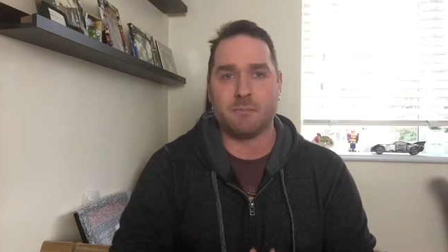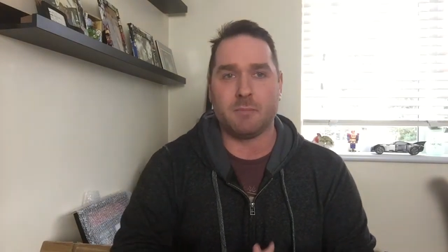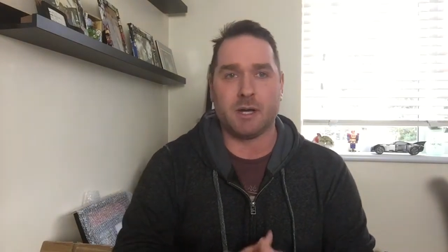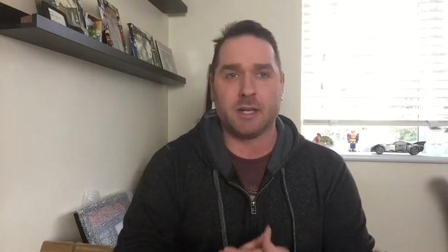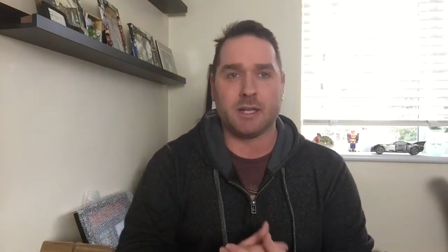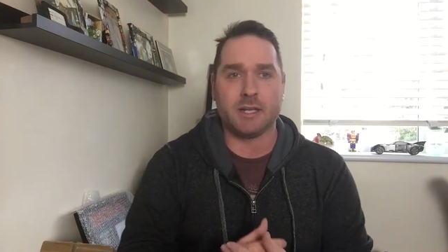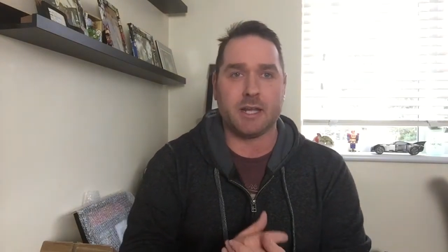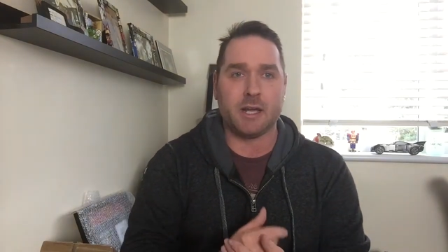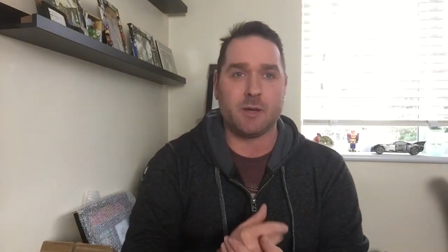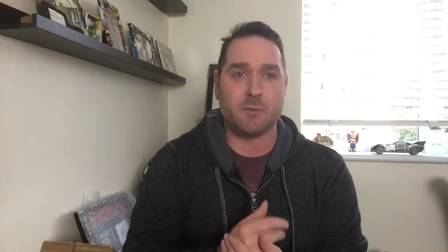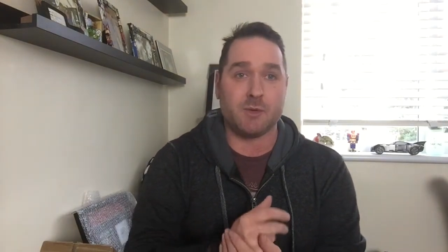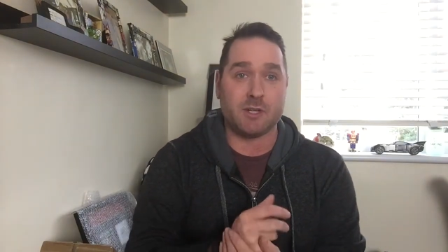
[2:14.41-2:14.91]

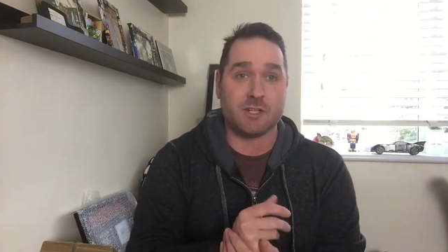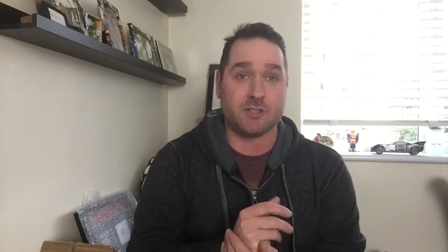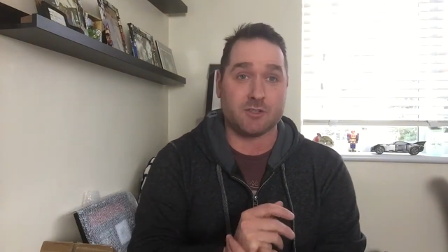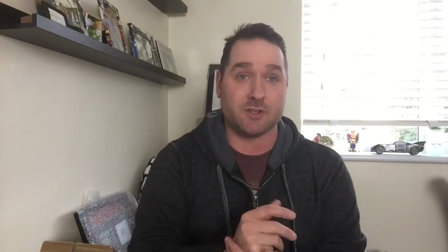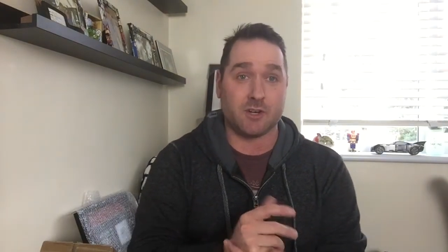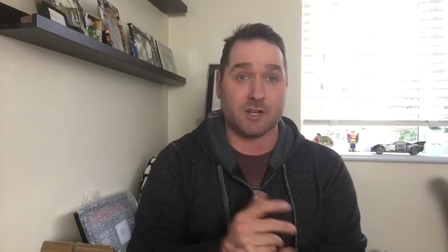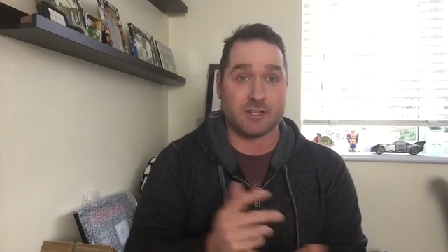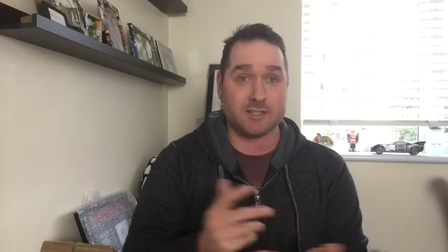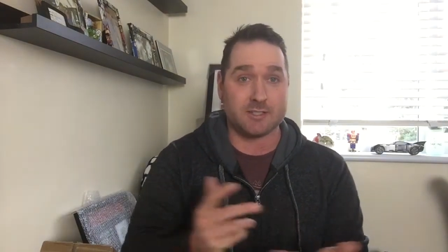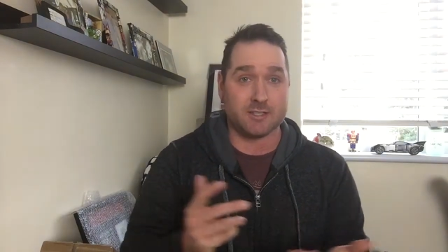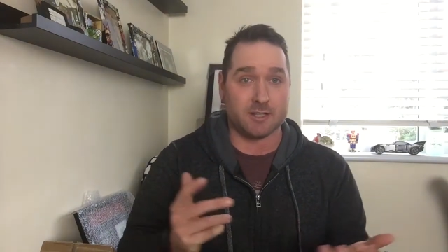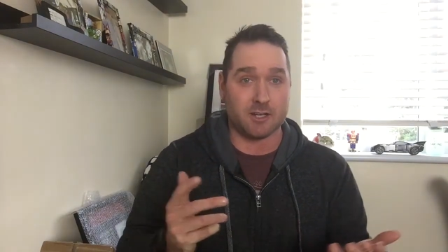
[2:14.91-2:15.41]
Monday we
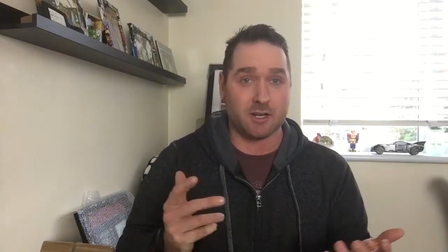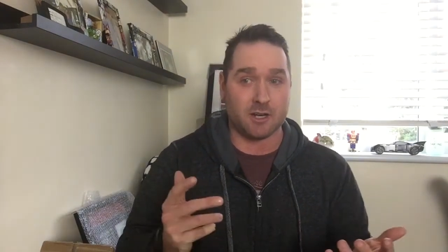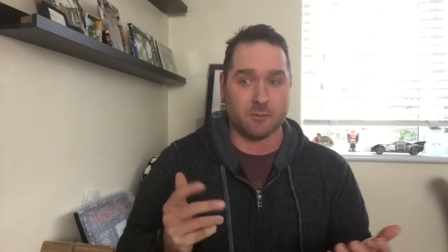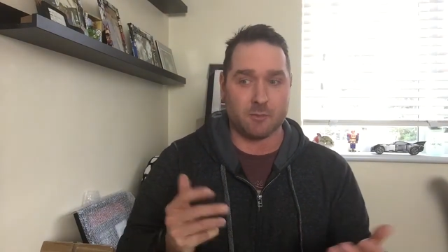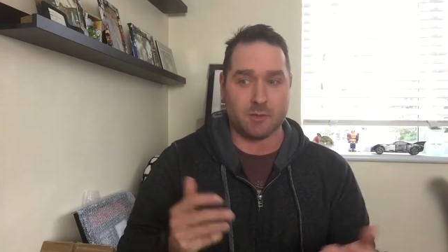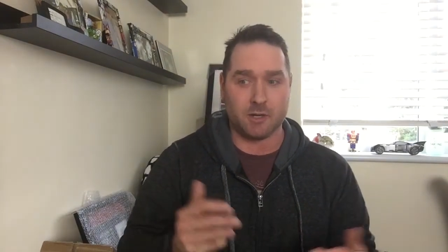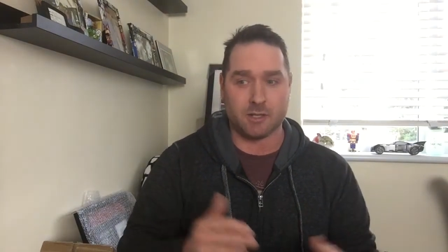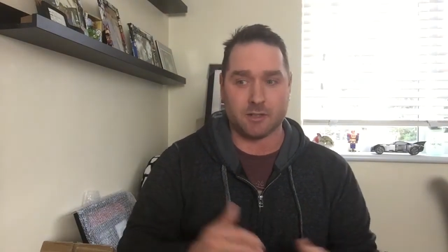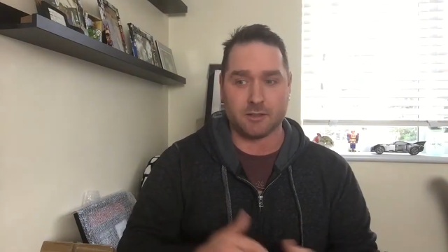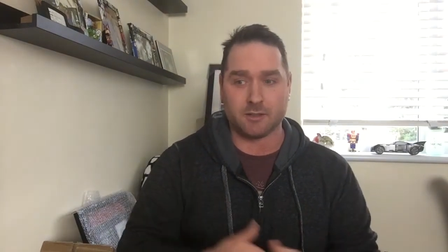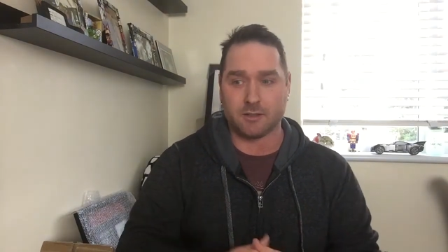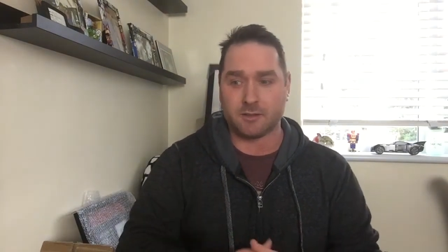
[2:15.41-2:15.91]
decided to go
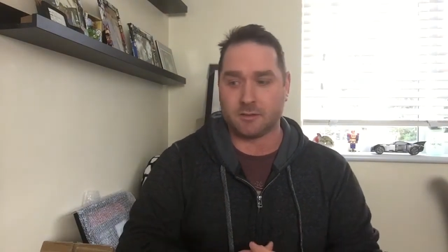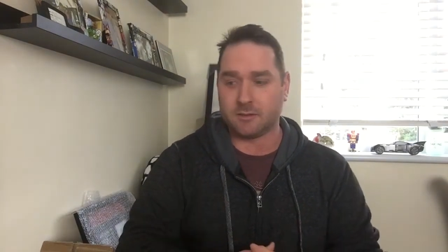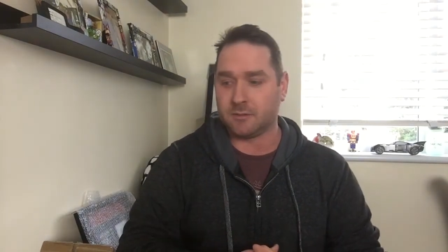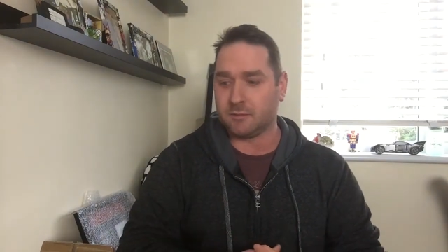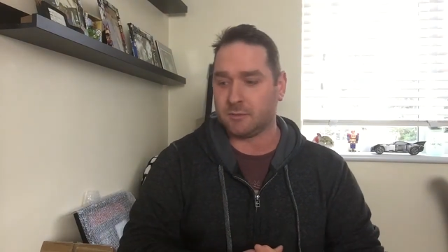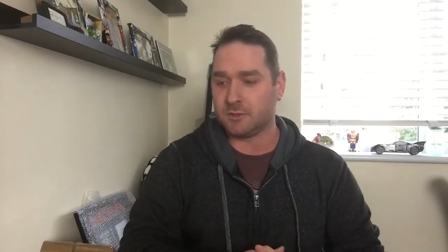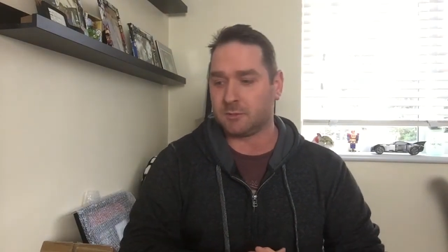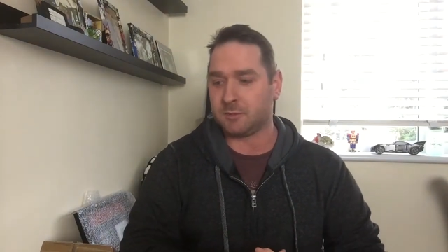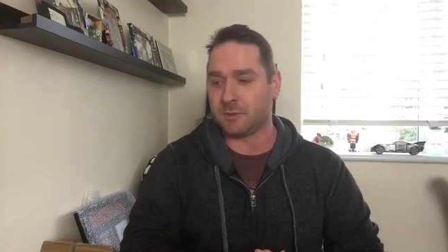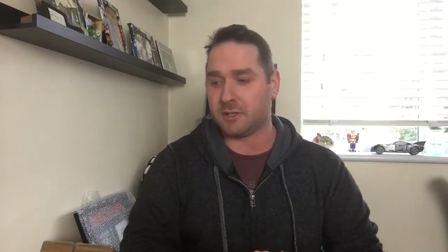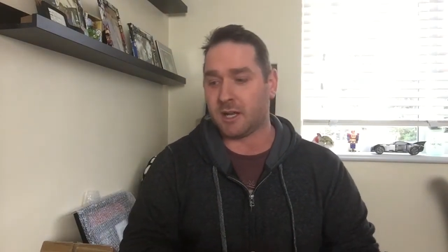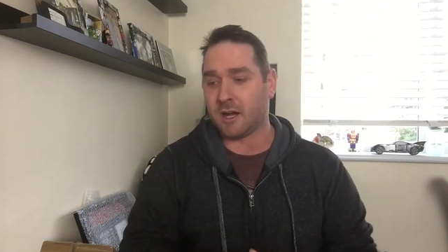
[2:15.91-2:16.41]
up London.
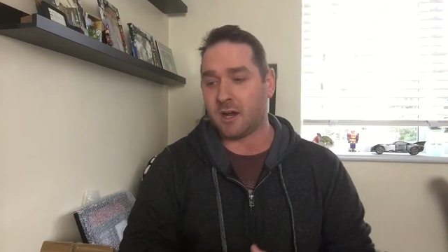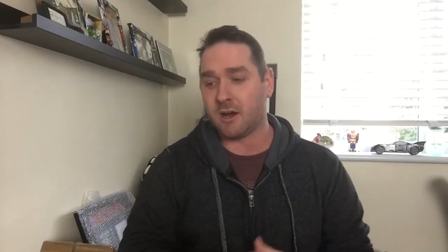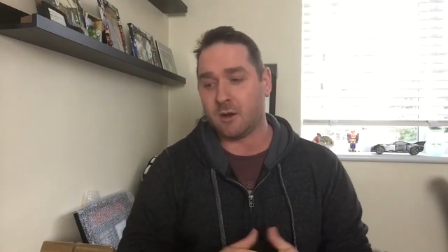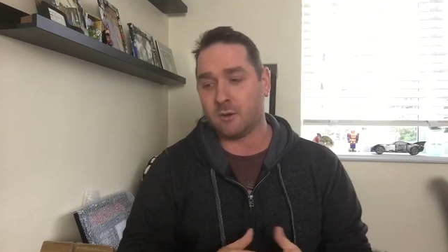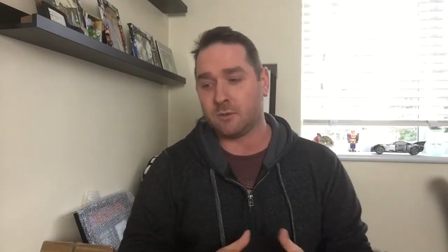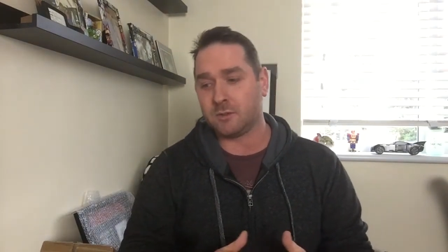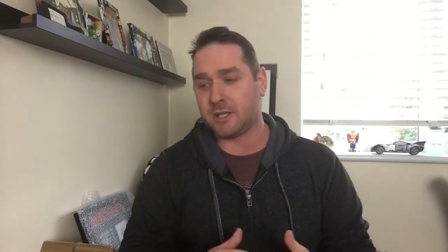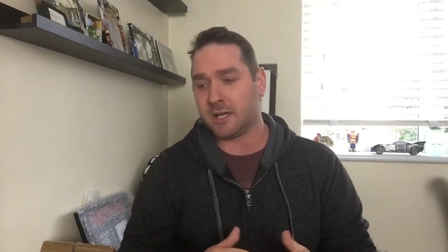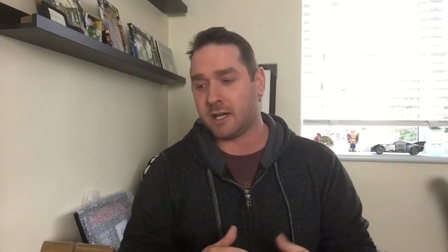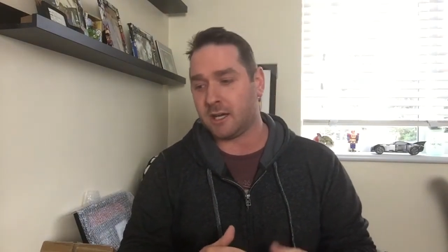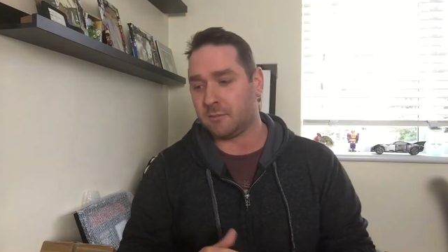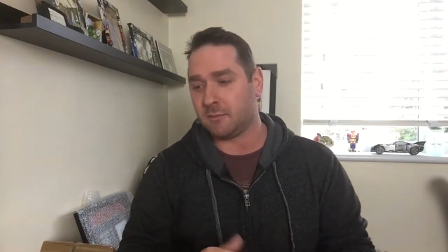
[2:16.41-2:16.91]
Spent the
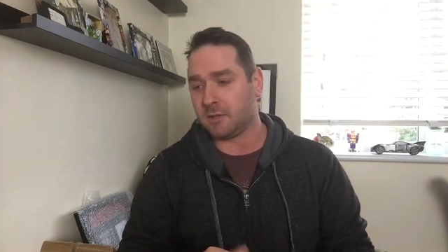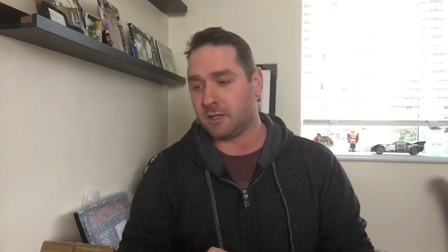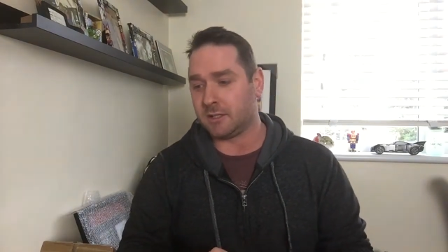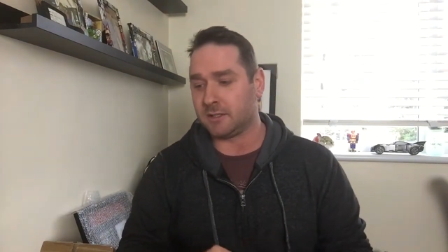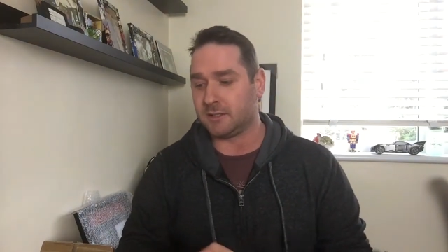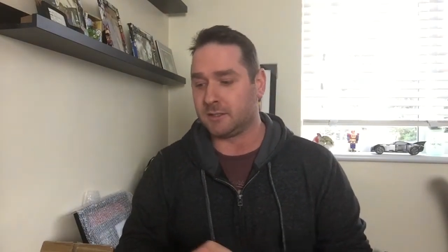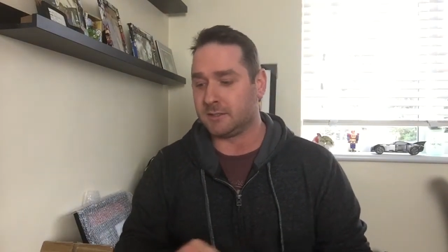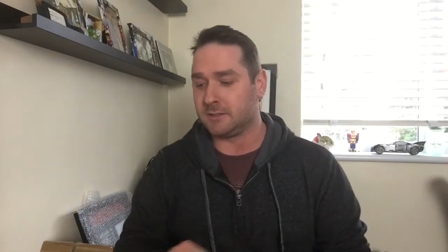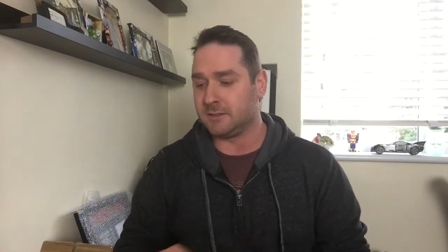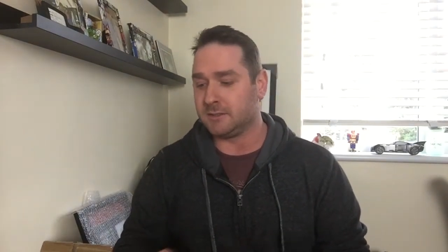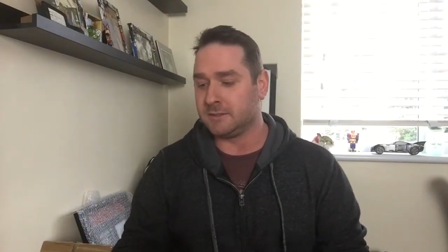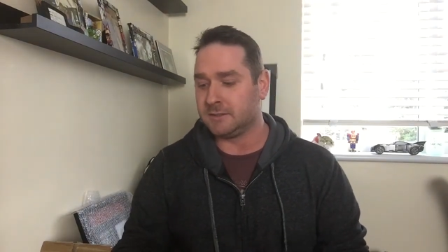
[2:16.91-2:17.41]
whole day at
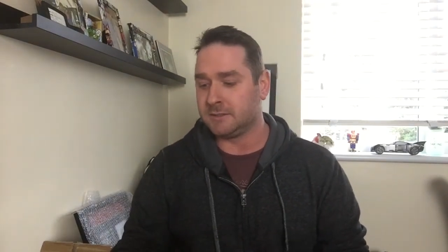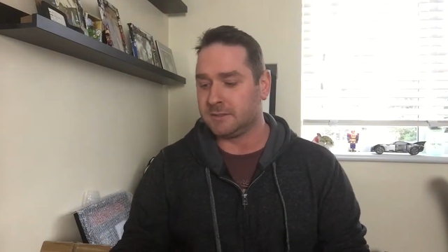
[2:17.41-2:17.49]
London.